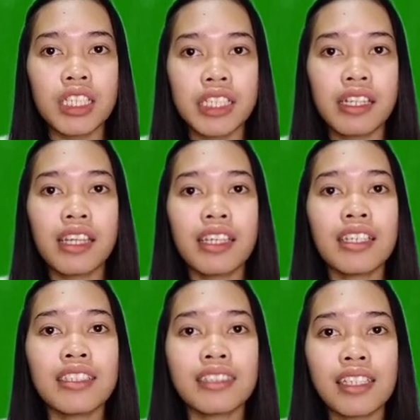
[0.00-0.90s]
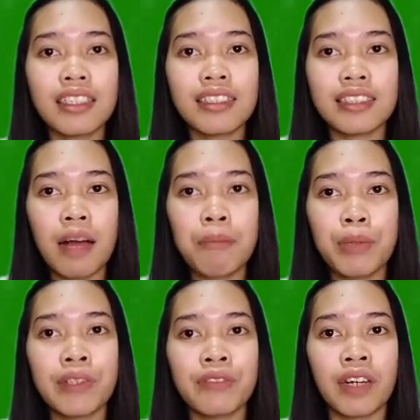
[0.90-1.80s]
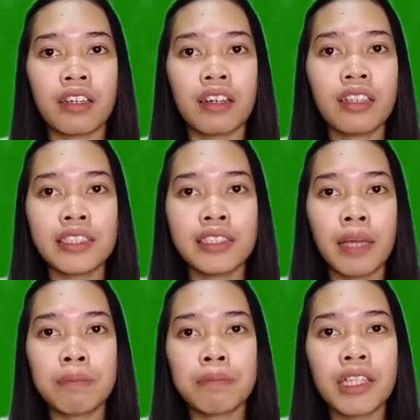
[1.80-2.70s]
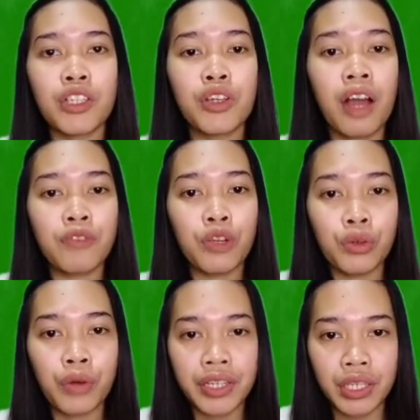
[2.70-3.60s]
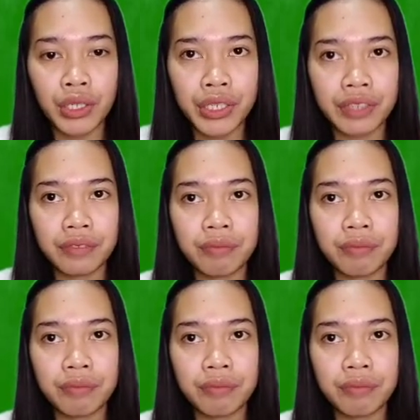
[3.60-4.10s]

learned is an example of a concept that you have already learned.